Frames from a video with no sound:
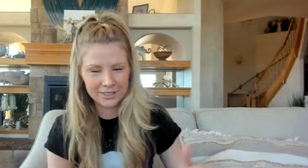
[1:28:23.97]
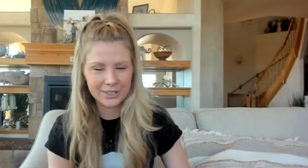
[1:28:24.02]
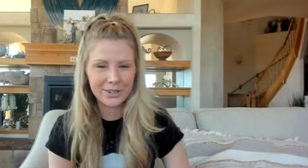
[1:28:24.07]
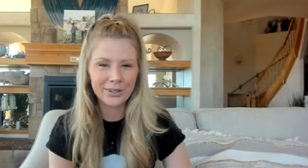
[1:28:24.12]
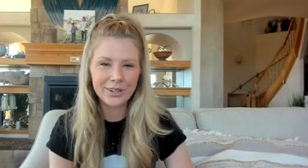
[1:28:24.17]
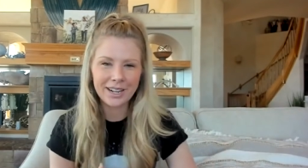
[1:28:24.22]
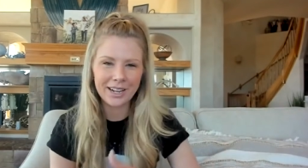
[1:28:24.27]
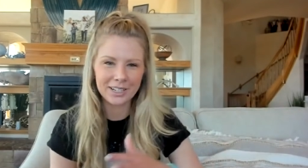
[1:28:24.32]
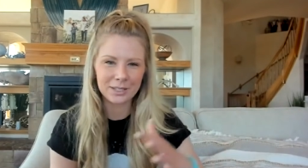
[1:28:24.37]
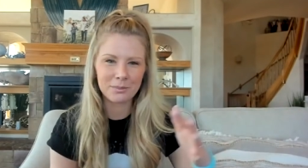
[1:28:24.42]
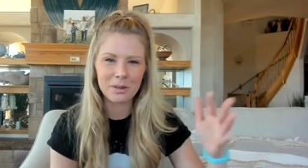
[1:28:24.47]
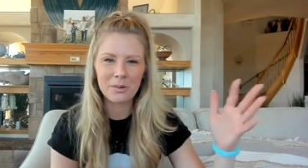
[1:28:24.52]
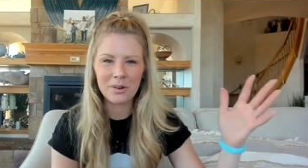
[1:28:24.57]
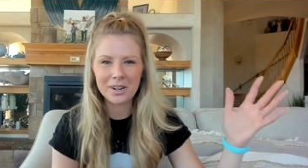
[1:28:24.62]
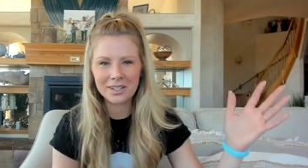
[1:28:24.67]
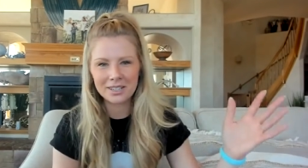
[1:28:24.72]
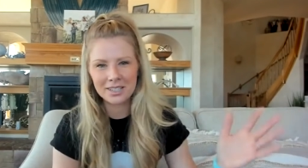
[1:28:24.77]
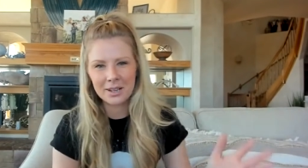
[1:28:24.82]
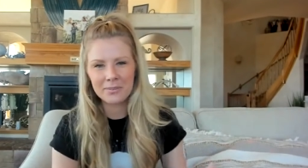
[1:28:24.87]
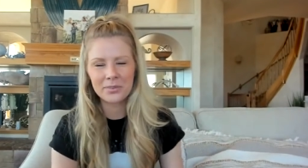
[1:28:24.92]
Don't ask me why
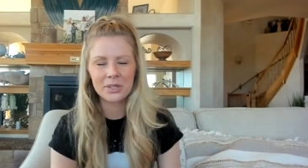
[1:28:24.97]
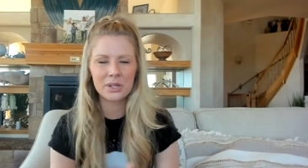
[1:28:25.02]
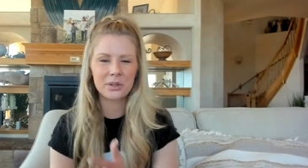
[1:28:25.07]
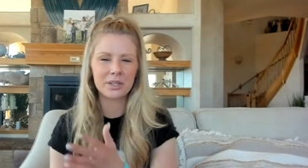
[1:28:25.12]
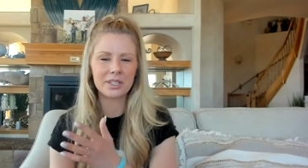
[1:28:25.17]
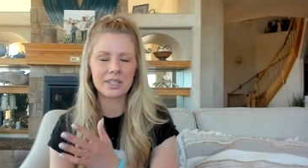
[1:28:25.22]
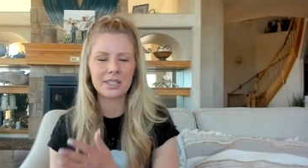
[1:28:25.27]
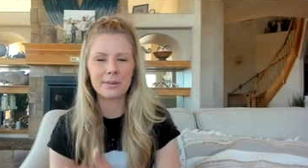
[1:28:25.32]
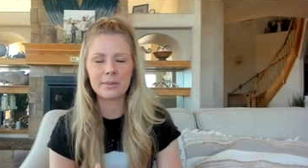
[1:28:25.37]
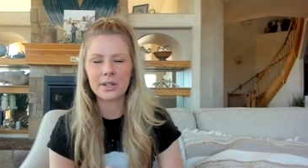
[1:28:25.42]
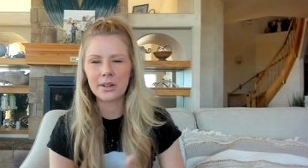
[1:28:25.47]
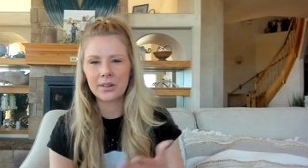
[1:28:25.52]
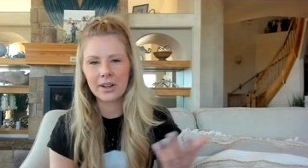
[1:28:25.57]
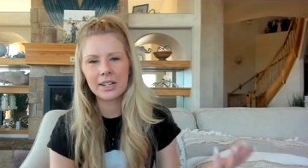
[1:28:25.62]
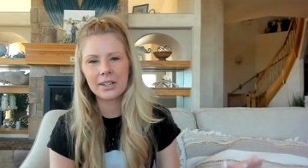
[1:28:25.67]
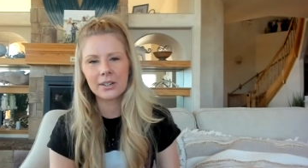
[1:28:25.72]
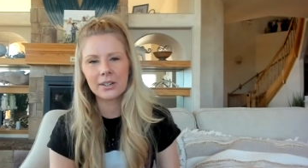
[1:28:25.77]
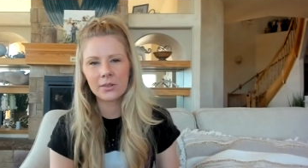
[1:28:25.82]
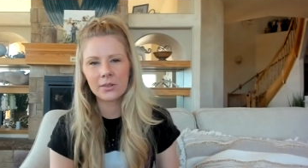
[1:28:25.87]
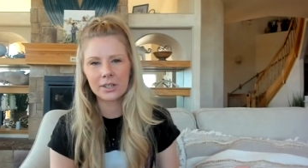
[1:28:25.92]
some do and some don't.
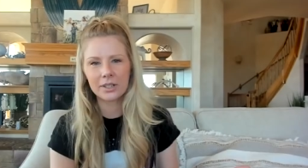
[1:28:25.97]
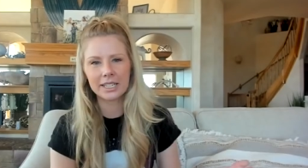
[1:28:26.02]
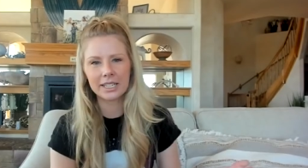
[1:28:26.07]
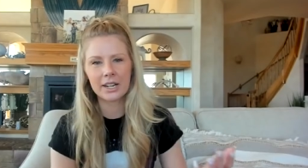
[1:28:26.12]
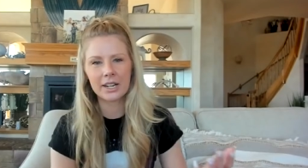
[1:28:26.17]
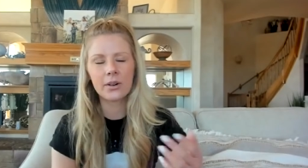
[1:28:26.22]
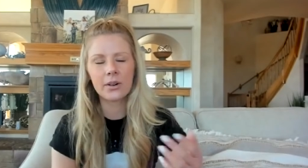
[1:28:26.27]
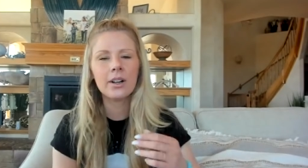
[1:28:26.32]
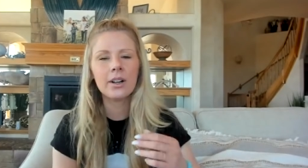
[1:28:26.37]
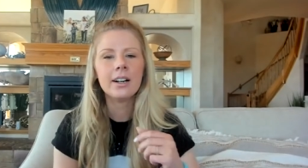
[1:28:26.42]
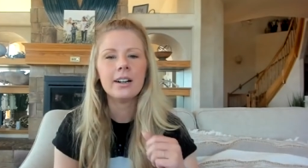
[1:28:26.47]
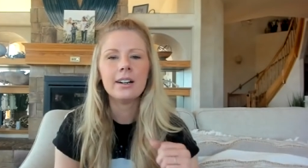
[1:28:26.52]
I don't really know.